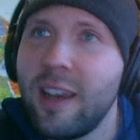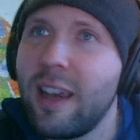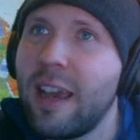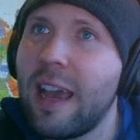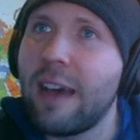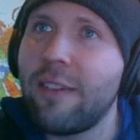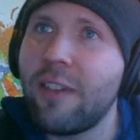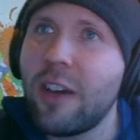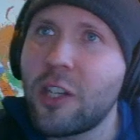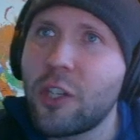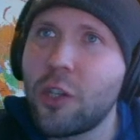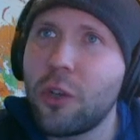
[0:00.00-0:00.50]

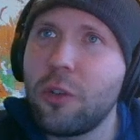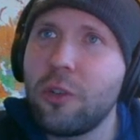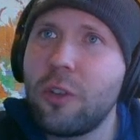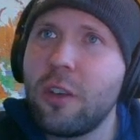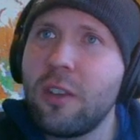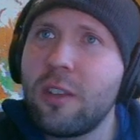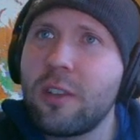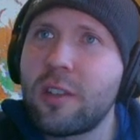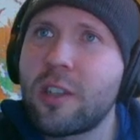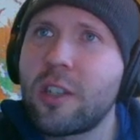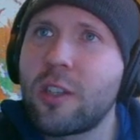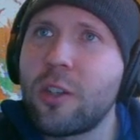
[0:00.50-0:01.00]
Have I told you
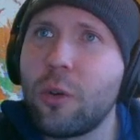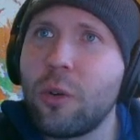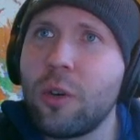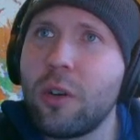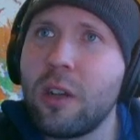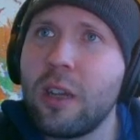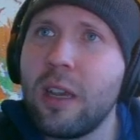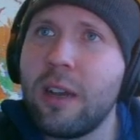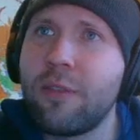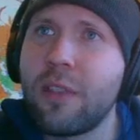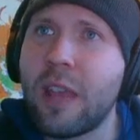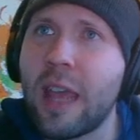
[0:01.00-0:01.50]
the
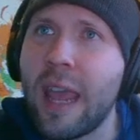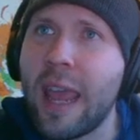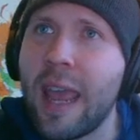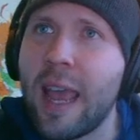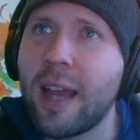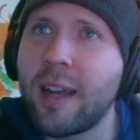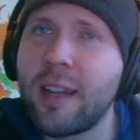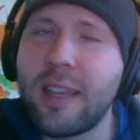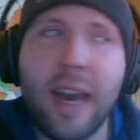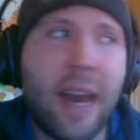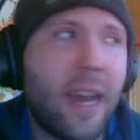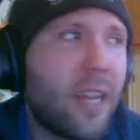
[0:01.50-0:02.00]
story of the
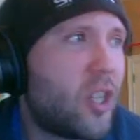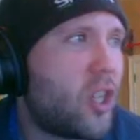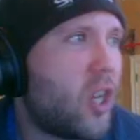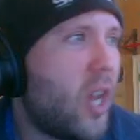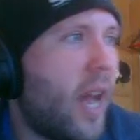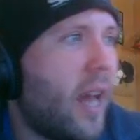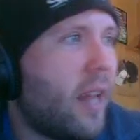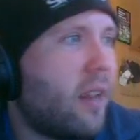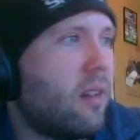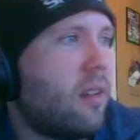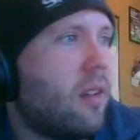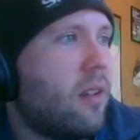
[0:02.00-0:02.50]
hand guy
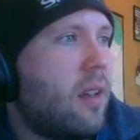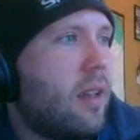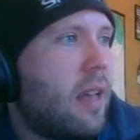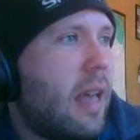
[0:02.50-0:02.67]
chat?